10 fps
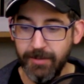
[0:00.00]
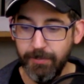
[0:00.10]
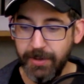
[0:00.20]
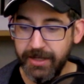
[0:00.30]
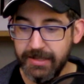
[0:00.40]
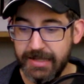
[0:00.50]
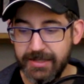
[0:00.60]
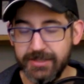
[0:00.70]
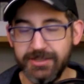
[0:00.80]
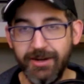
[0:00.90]
But
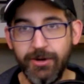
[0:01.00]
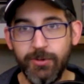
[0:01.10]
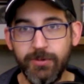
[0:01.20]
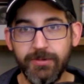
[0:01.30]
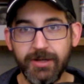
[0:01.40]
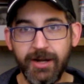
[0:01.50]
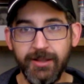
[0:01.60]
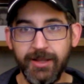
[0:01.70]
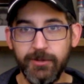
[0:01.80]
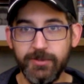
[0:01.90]
so kind
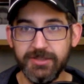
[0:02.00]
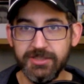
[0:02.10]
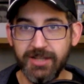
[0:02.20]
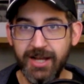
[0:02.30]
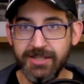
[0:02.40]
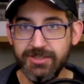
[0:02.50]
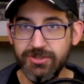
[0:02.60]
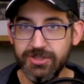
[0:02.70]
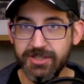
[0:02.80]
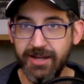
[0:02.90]
of like with the Scots, you
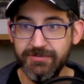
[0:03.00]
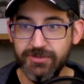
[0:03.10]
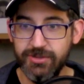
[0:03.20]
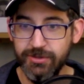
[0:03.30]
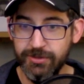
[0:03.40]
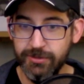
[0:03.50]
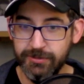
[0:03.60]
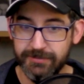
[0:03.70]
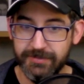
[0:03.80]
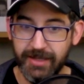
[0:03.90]
just have to
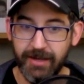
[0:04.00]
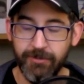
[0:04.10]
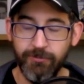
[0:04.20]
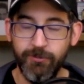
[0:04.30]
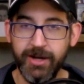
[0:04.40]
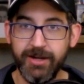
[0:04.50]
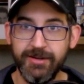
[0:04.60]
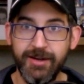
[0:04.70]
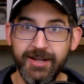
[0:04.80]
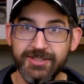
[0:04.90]

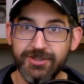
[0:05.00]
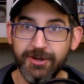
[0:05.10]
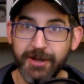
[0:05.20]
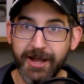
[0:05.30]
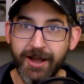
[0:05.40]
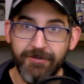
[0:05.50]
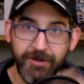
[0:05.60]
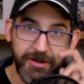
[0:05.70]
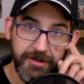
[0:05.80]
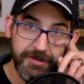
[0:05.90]
recognize you're going to have
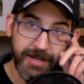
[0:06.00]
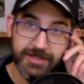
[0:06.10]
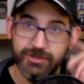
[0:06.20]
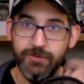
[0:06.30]
a not so